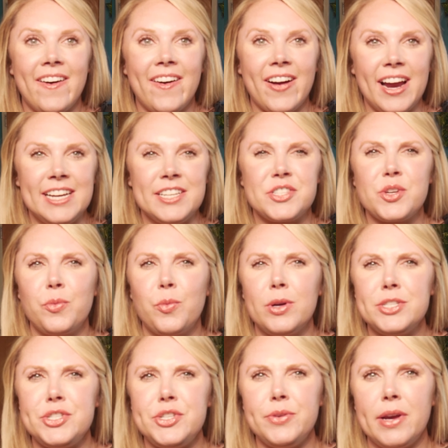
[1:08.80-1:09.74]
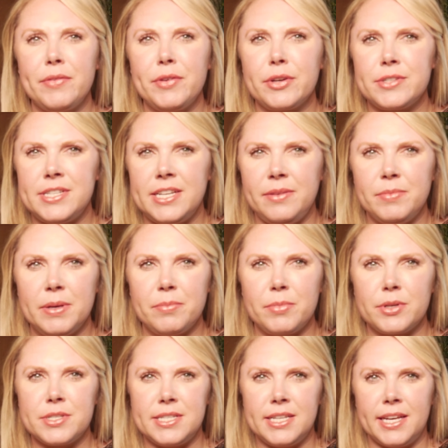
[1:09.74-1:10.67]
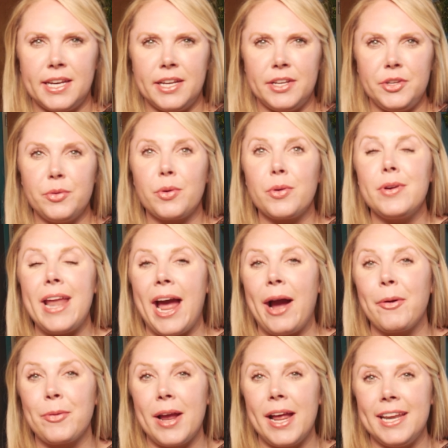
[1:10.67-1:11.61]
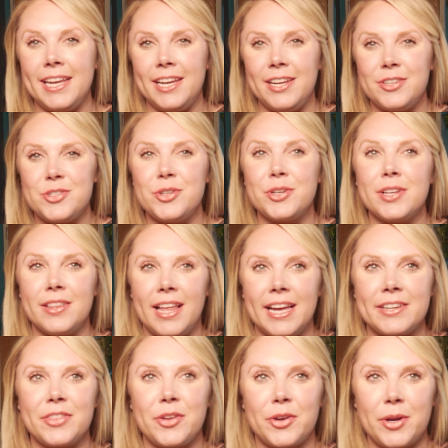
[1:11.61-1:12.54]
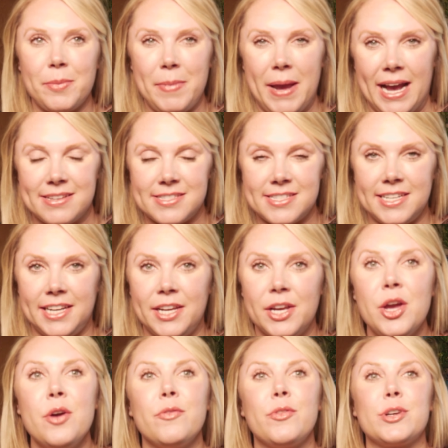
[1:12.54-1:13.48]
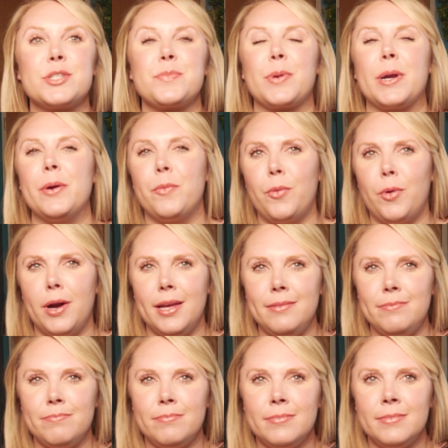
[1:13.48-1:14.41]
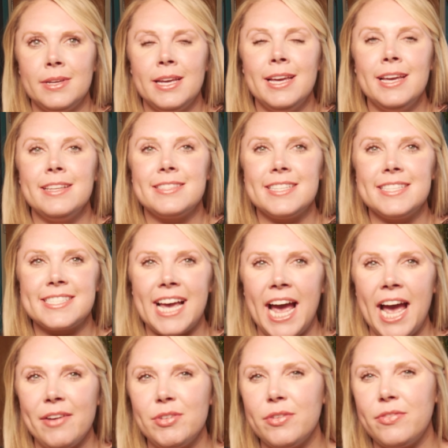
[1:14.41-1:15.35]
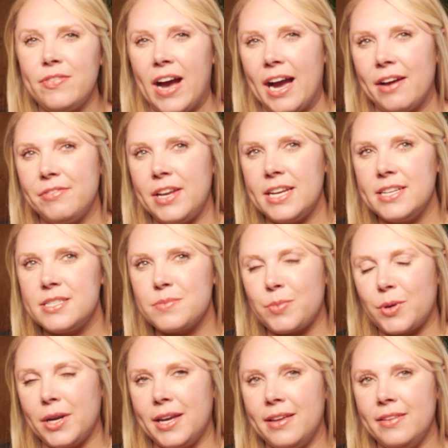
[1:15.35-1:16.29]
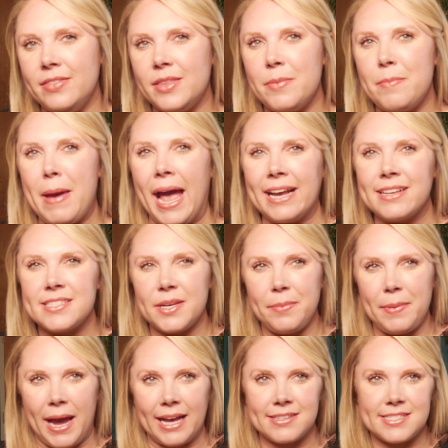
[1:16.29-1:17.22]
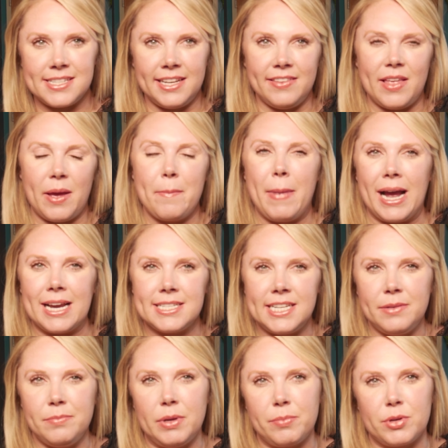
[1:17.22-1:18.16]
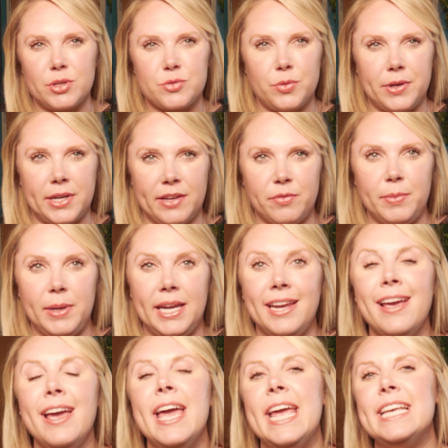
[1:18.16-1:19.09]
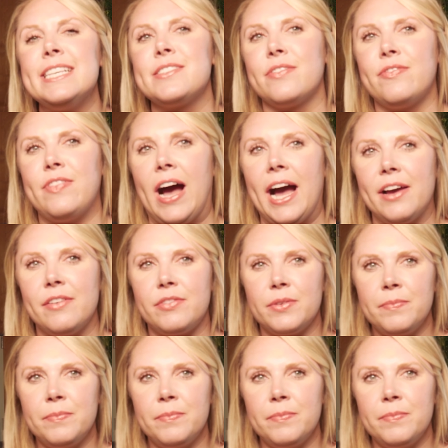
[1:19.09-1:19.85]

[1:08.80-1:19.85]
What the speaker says: All right, so once you have your team members in, you are now ready to collect their capacity for Sprint 1. Since I have a 5-day sprint, the max capacity that my team members will give me is a 5.